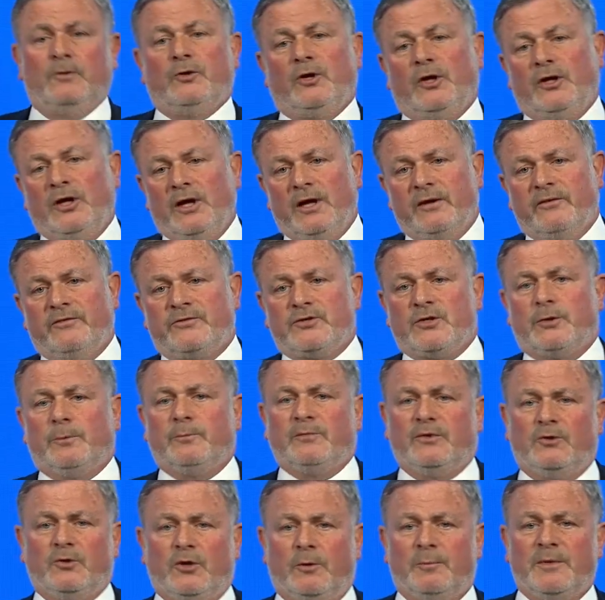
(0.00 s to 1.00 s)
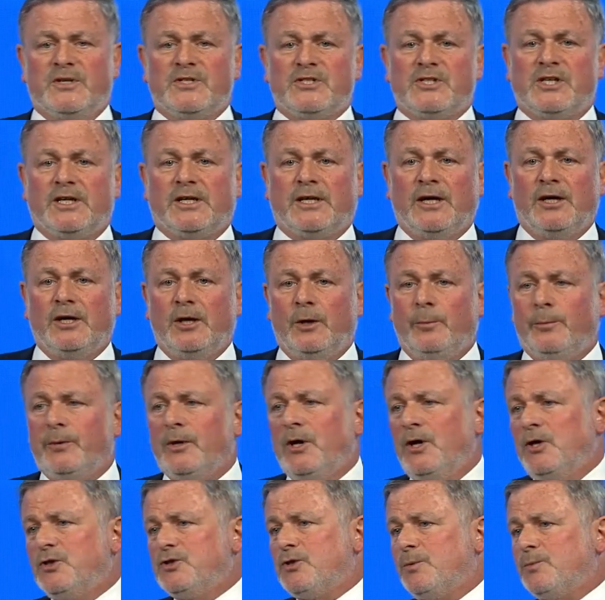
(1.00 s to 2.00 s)
They have some domestic
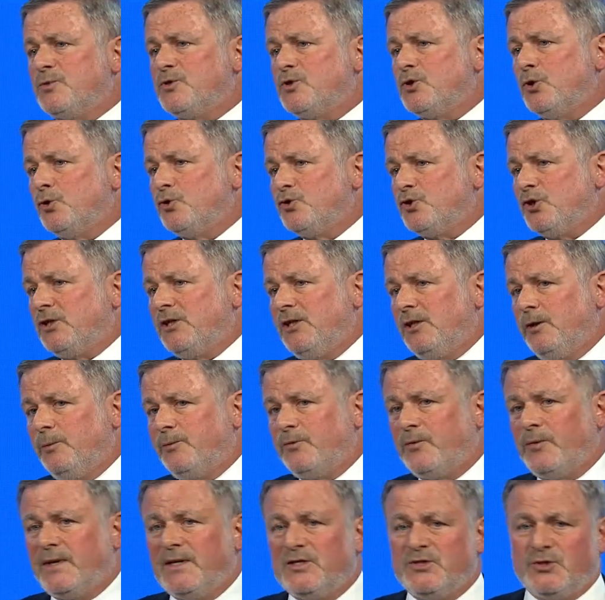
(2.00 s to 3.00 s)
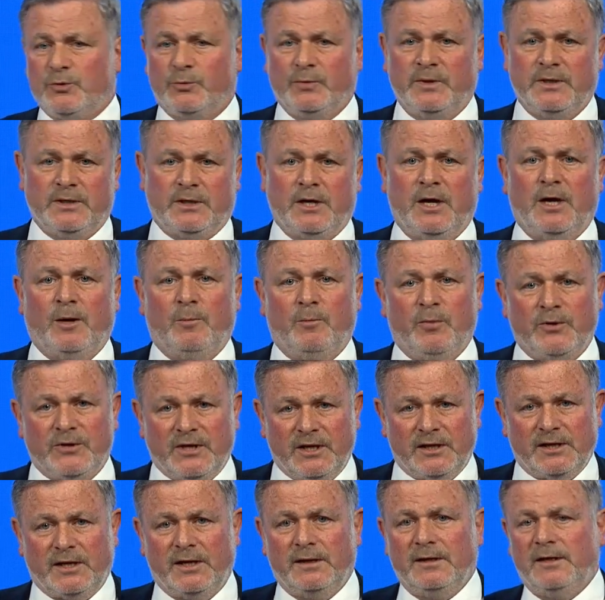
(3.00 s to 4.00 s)
help, some social help twice a week, but
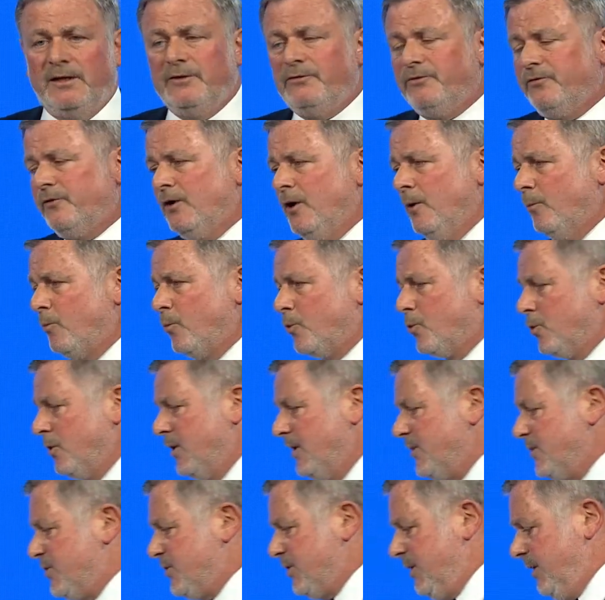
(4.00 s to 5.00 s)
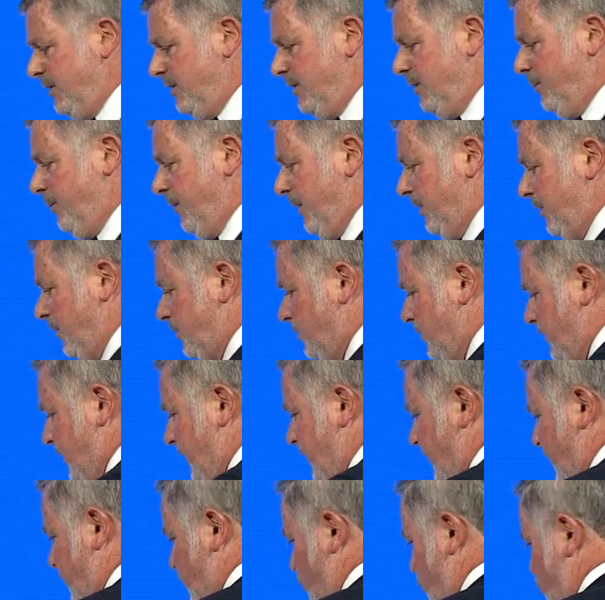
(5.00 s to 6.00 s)
they can live more or less
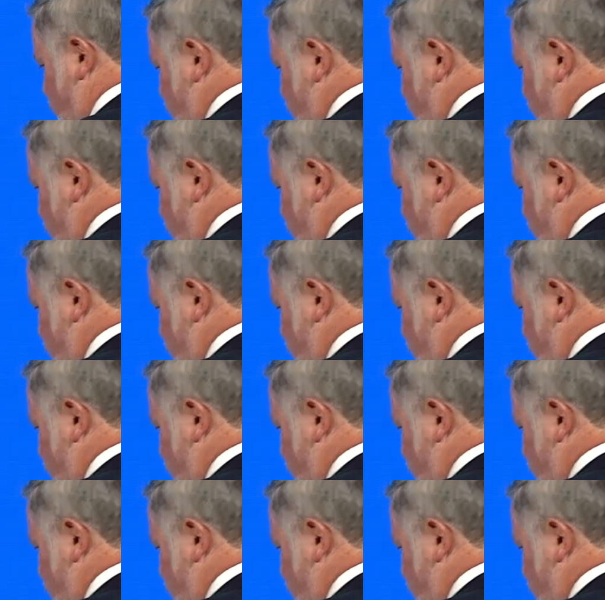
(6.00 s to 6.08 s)
independently at